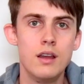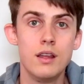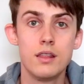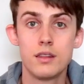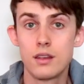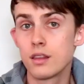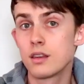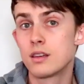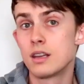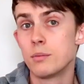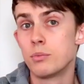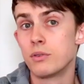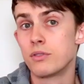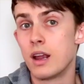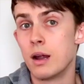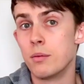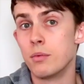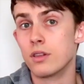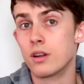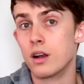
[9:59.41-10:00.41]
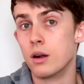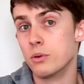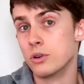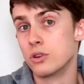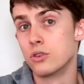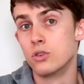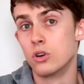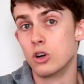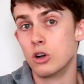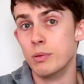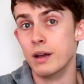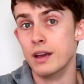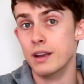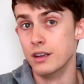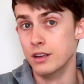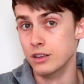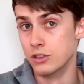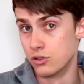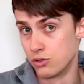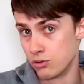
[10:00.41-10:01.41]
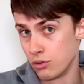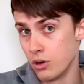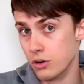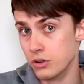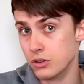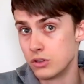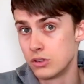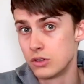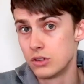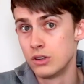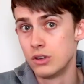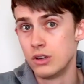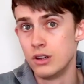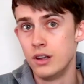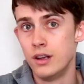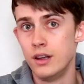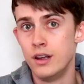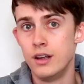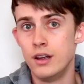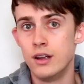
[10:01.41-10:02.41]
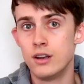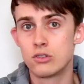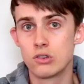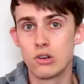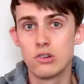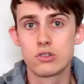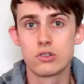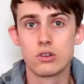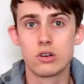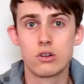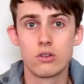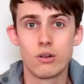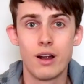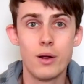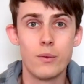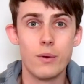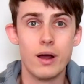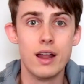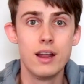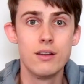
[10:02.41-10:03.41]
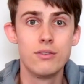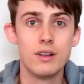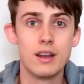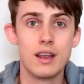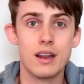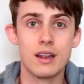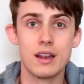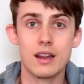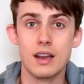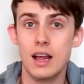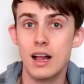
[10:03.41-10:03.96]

The other type of camera that I want to talk about is drones. Drones are a great way for getting an